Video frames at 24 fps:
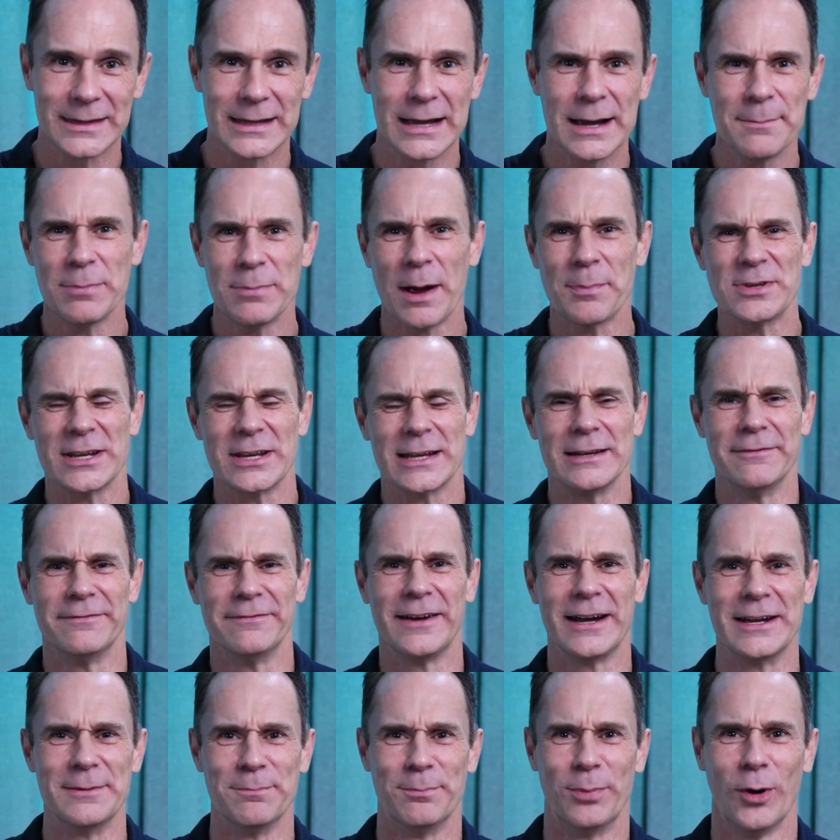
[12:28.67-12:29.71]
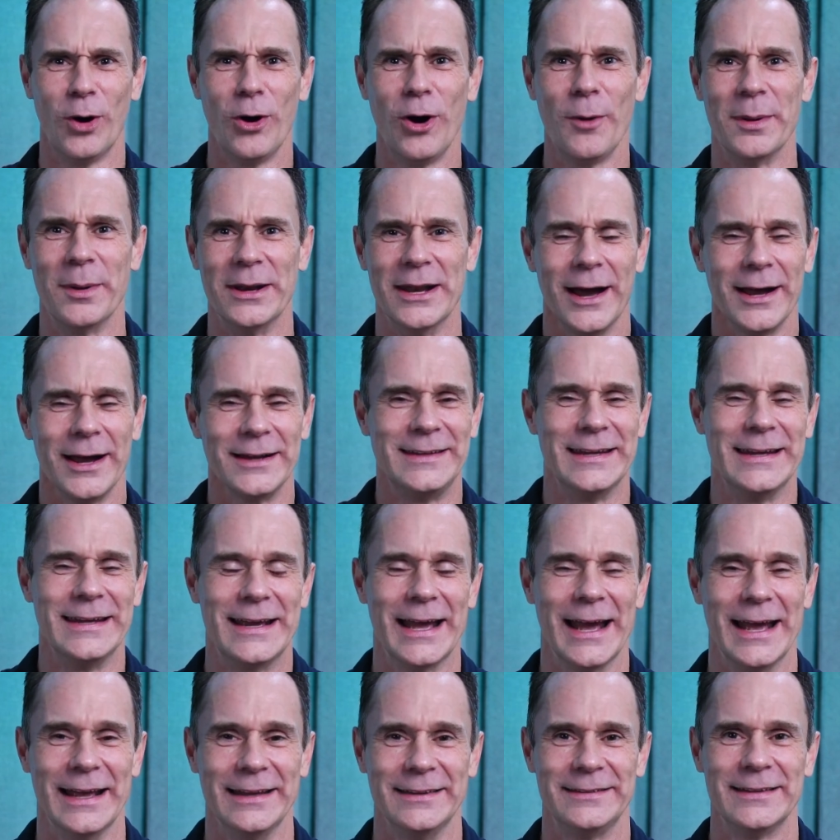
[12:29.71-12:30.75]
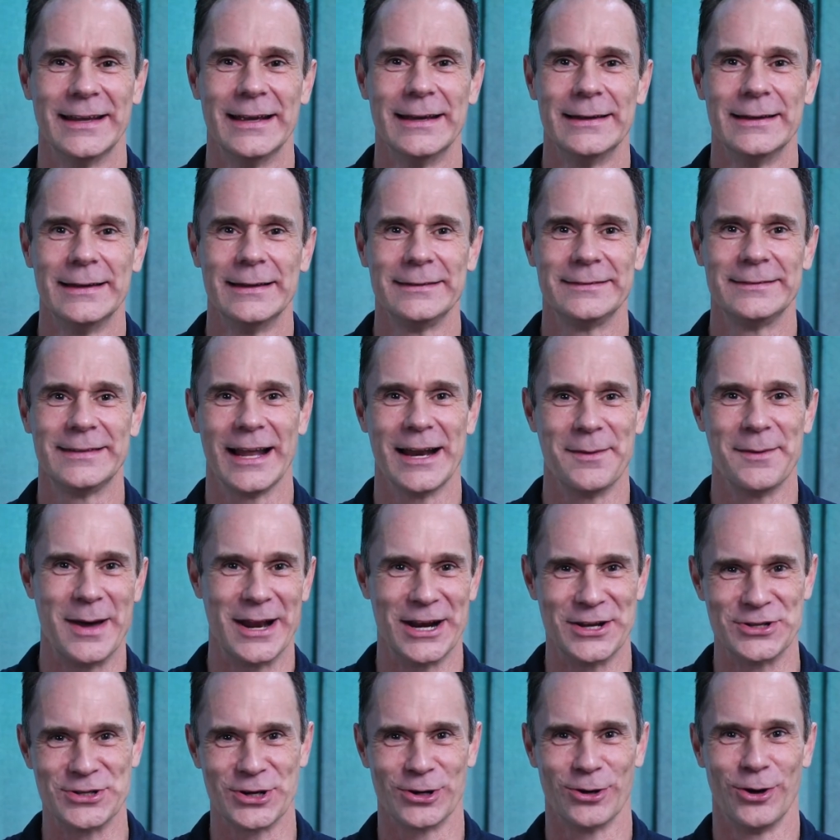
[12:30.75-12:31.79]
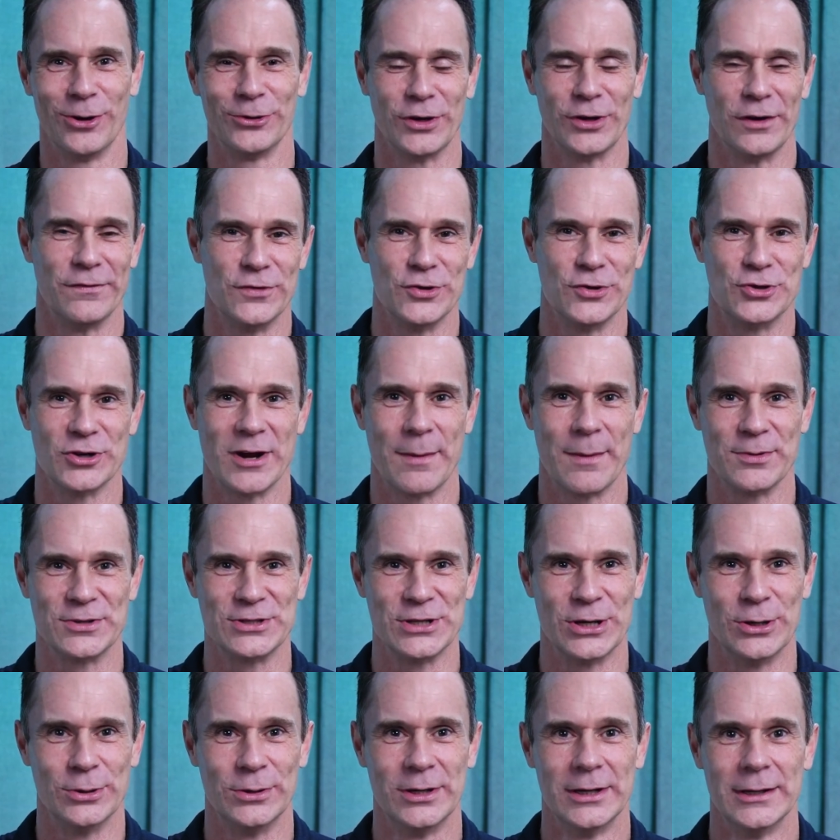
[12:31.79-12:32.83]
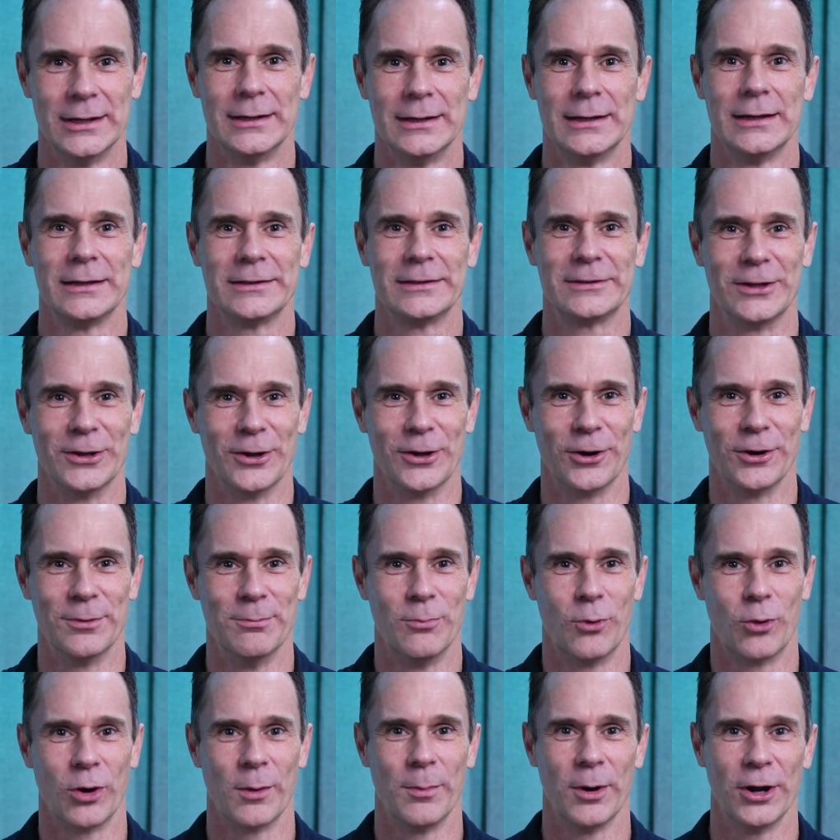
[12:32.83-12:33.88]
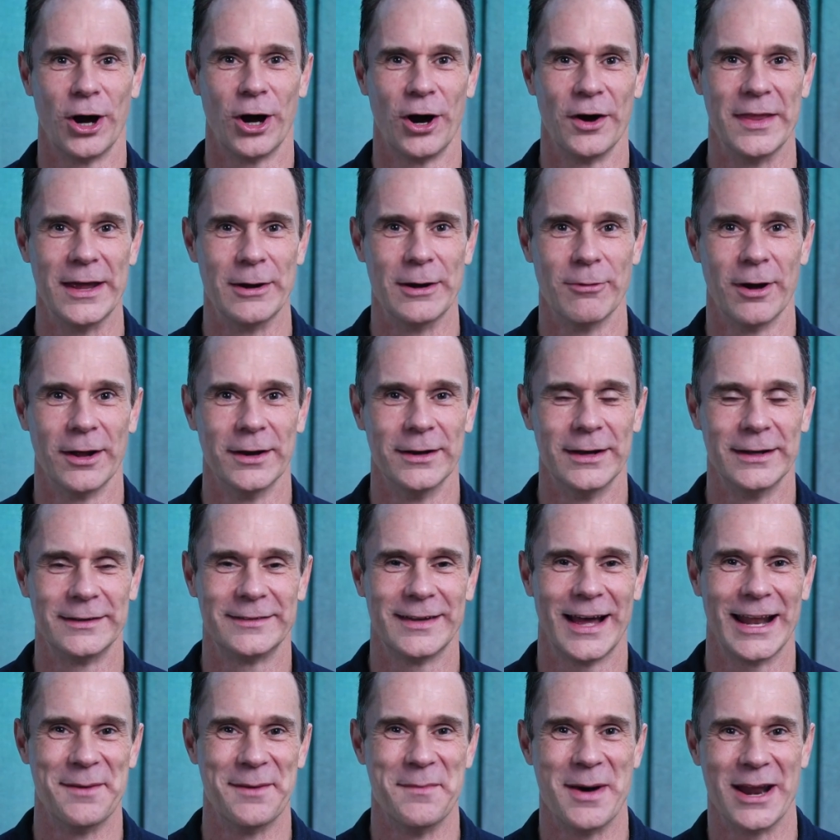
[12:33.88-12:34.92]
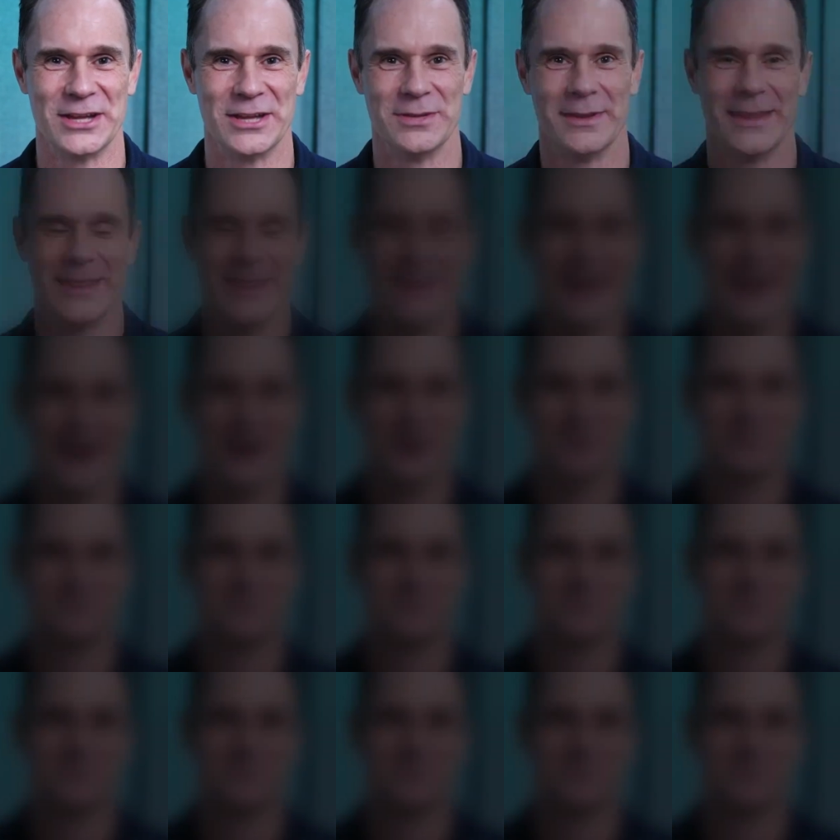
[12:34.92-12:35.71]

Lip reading: Perhaps I can invite Bob and ITK's talent manager onto a future episode to learn more about how they run talent management there.